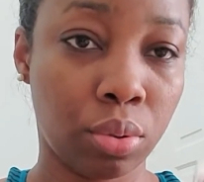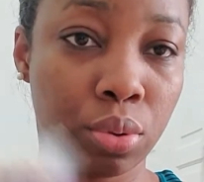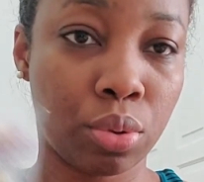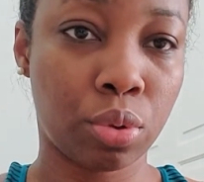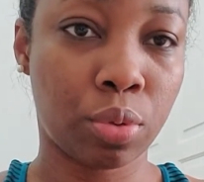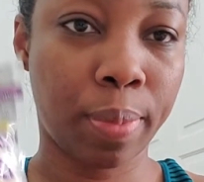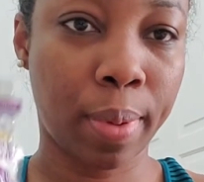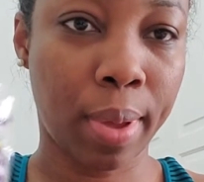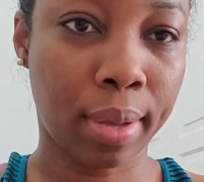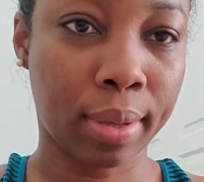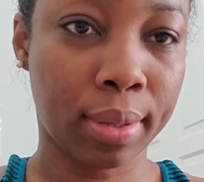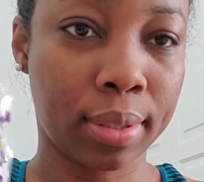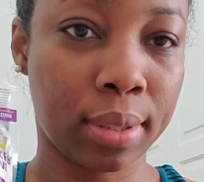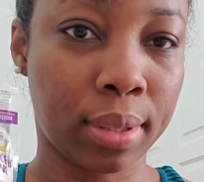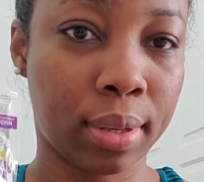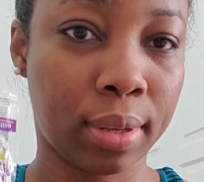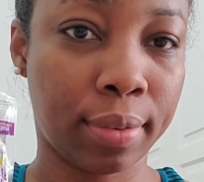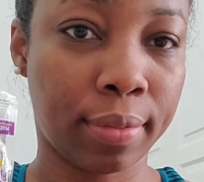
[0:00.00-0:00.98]
two
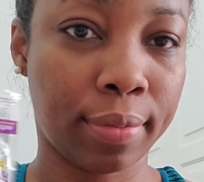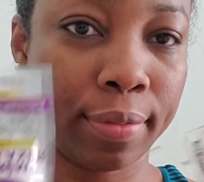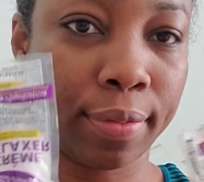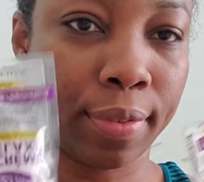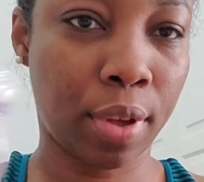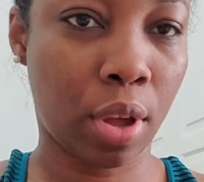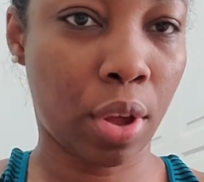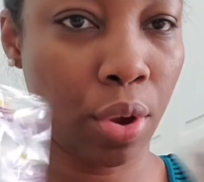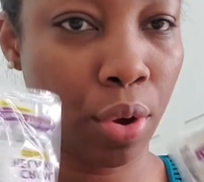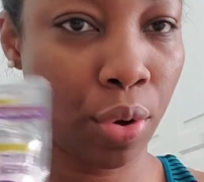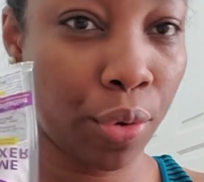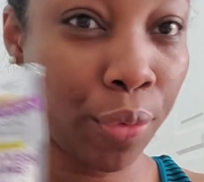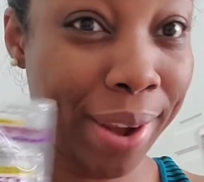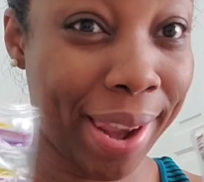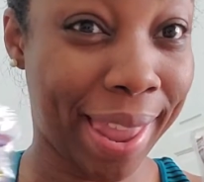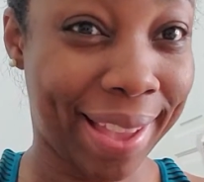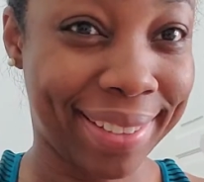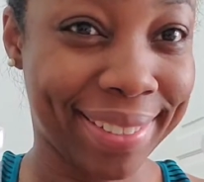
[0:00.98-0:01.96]
packs of
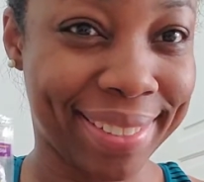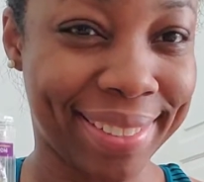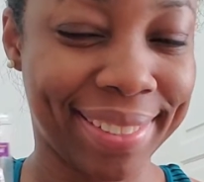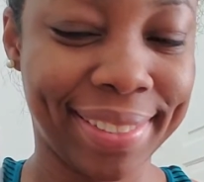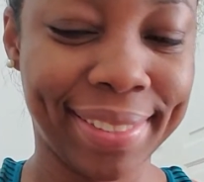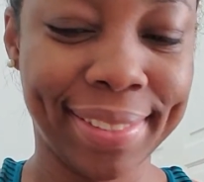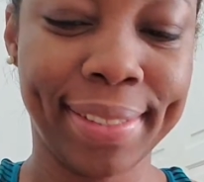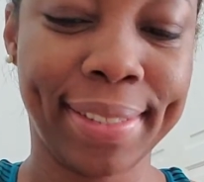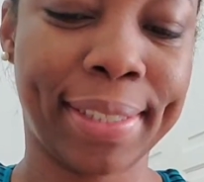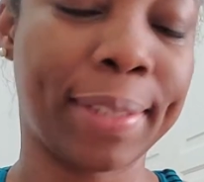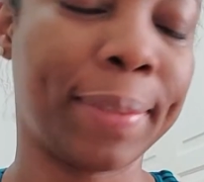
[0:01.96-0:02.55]
relaxers